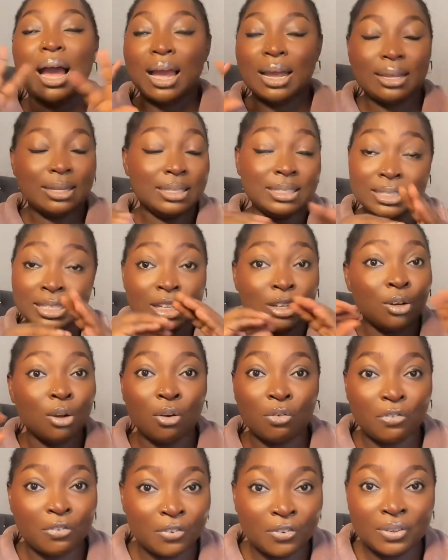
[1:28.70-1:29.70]
is
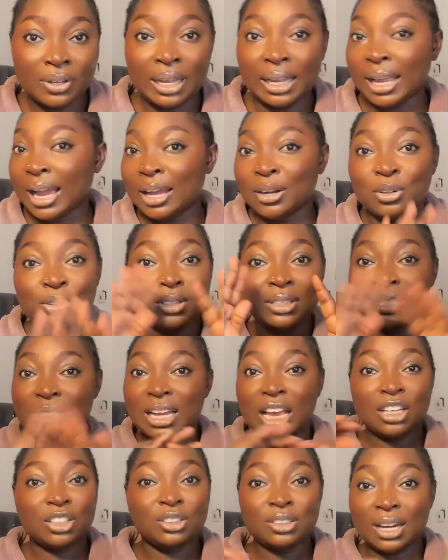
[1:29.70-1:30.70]
enough. Like, I don't need
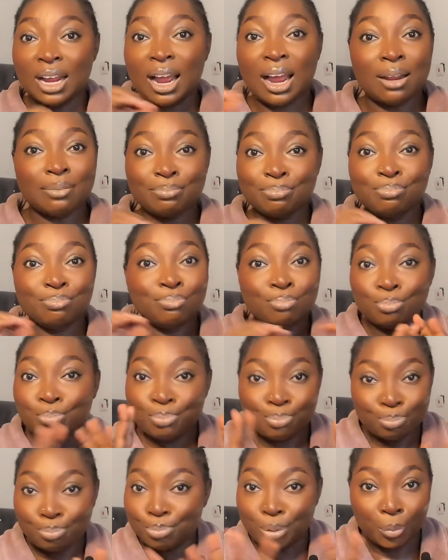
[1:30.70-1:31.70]
extra
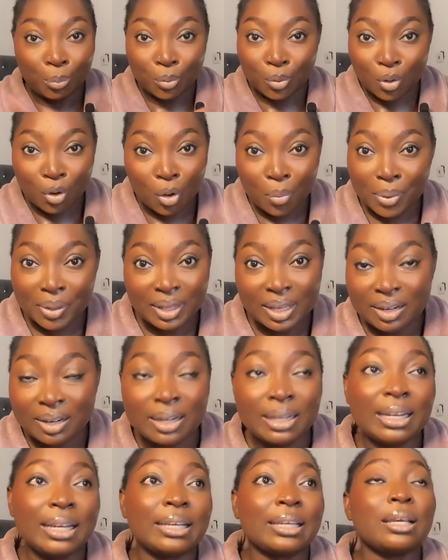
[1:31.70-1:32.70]
people coming
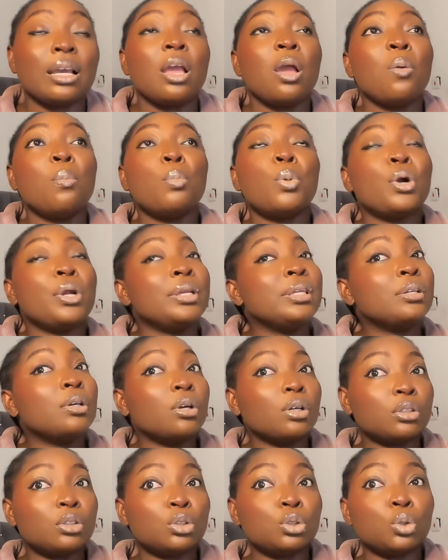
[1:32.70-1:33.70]
around. Like, but it
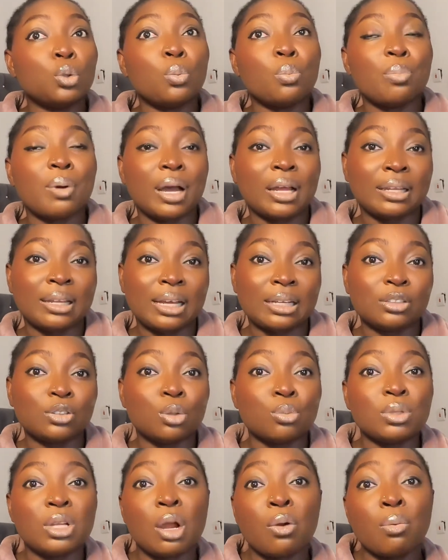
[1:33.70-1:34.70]
got so bad that
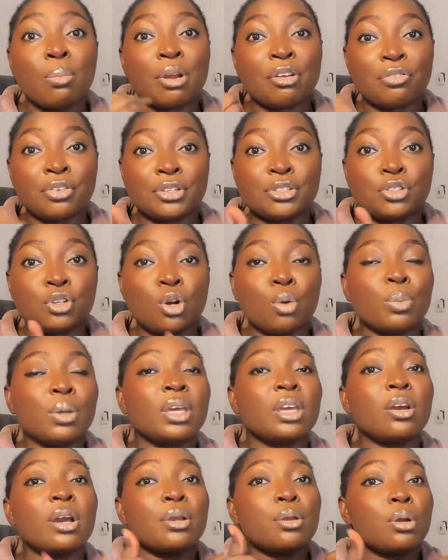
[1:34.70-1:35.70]
sometimes when my friends call me,
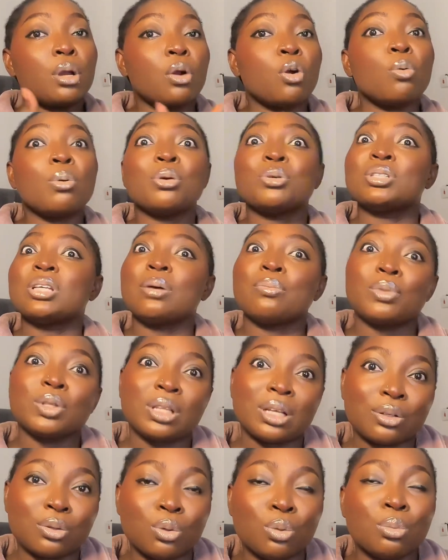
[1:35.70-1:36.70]
girl, are you at home? I'll say I'm
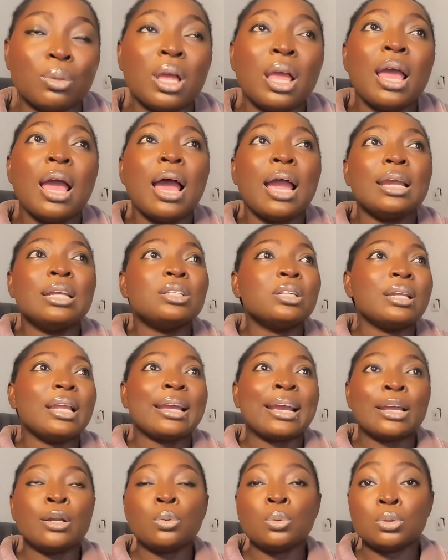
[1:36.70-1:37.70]
not at home. It's not
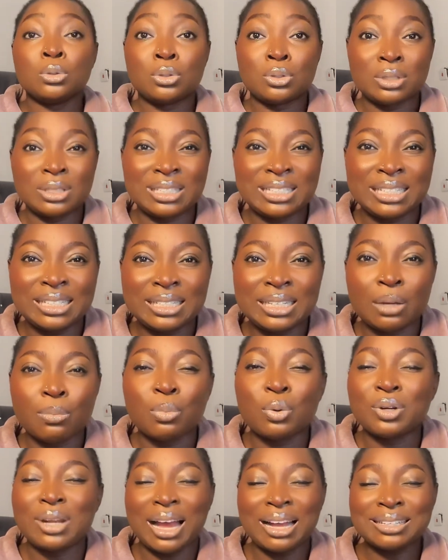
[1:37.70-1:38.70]
like I don't want to see them,
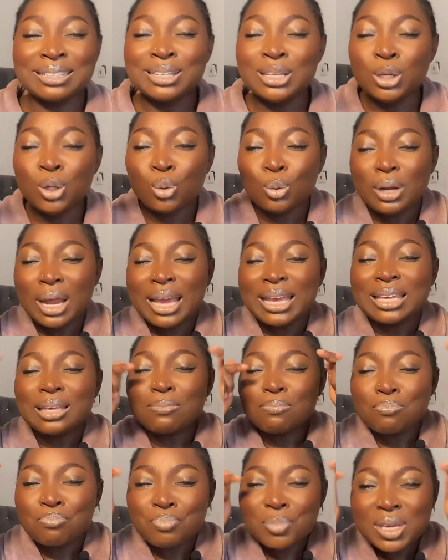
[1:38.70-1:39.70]
but that loner
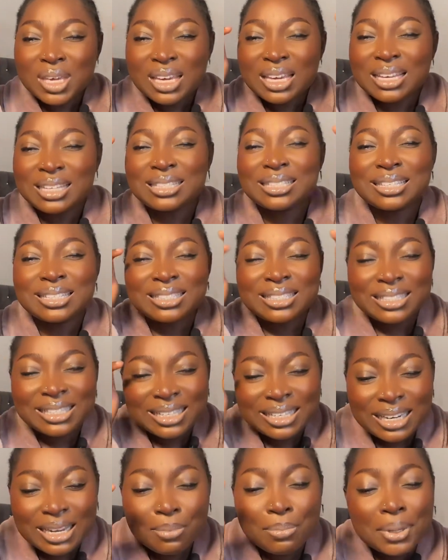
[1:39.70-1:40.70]
in me is
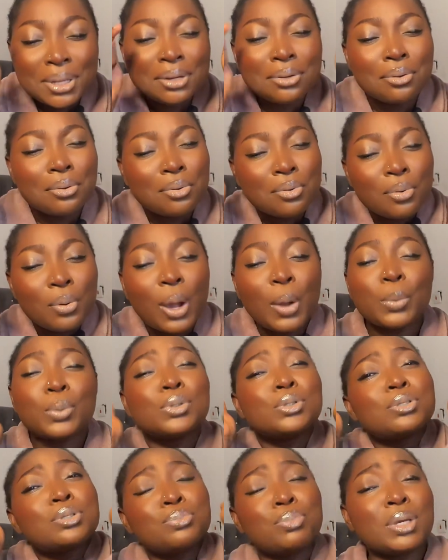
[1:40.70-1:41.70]
screaming, no, I
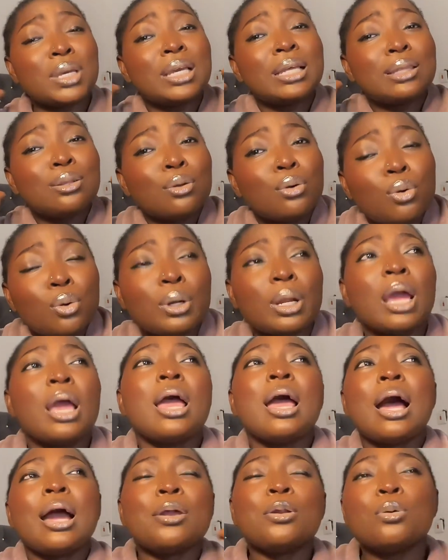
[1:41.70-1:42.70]
want to be alone,
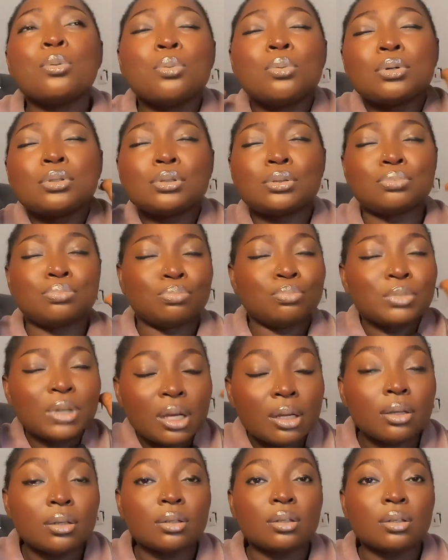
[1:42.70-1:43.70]
I don't want.
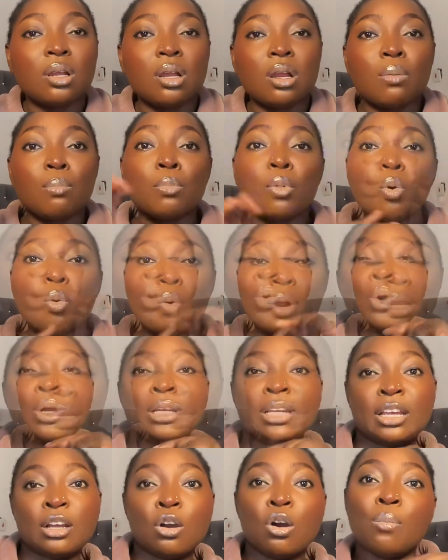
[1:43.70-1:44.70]
But when
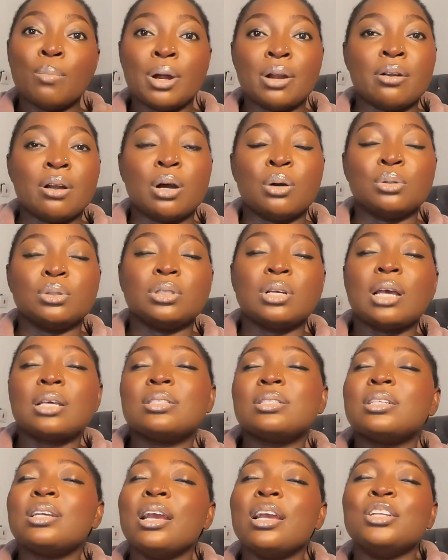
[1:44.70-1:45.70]
they come around, I
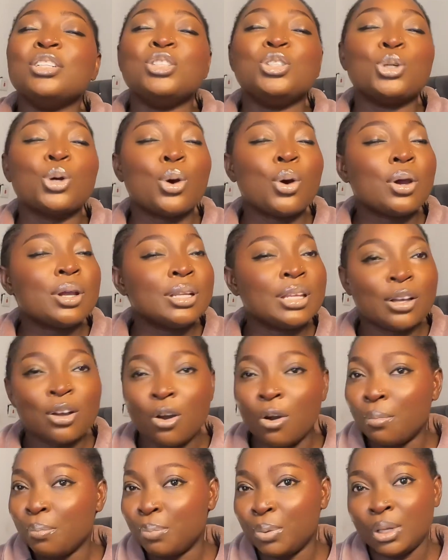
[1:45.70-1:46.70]
still enjoy the
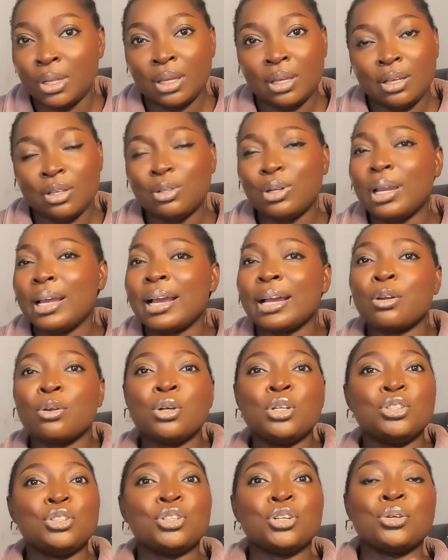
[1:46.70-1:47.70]
company. It's not like I
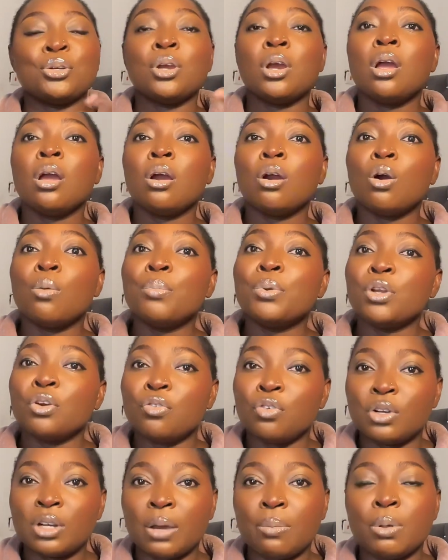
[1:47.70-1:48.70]
don't enjoy company
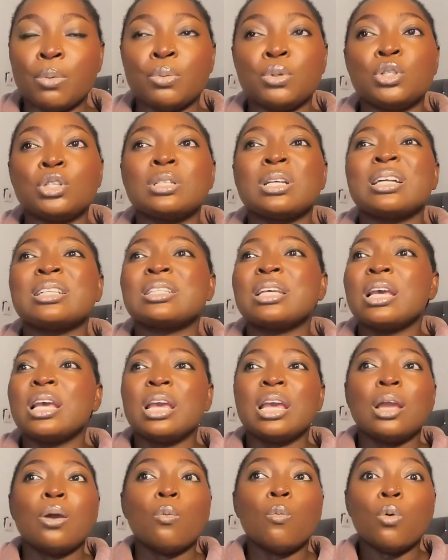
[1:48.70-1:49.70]
of other people, just that
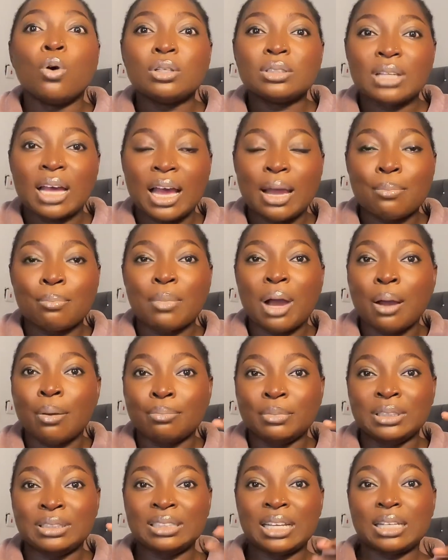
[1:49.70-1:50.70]
once
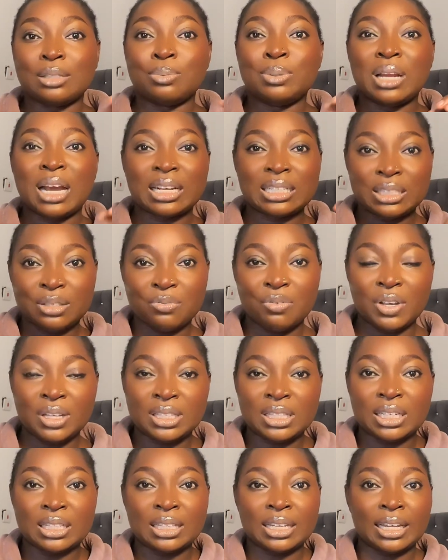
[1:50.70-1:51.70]
it has been
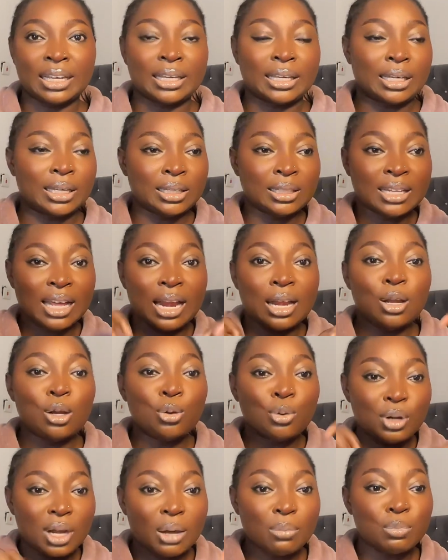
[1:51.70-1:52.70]
activated, like that
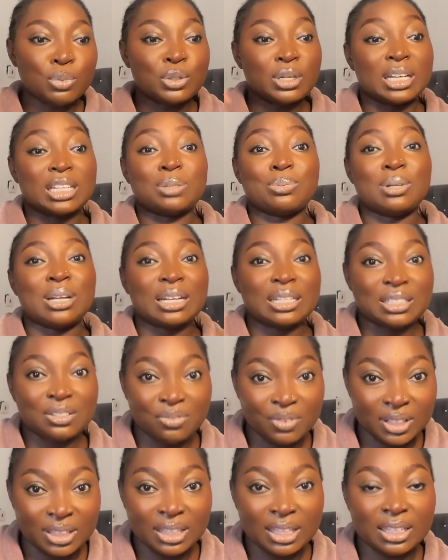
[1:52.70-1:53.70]
loner mood has been
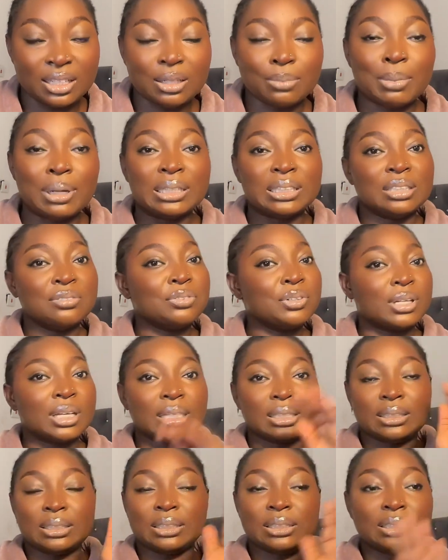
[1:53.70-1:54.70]
activated, my dear,
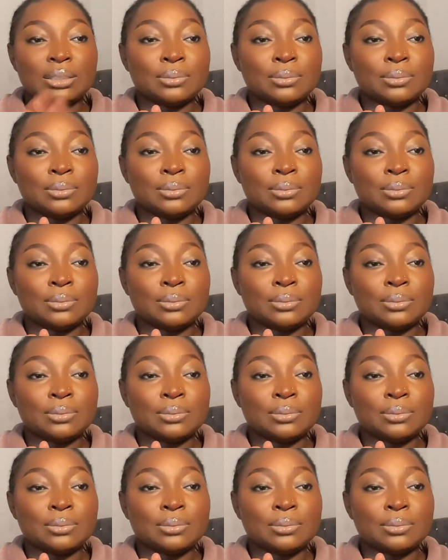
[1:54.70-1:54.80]
forget it.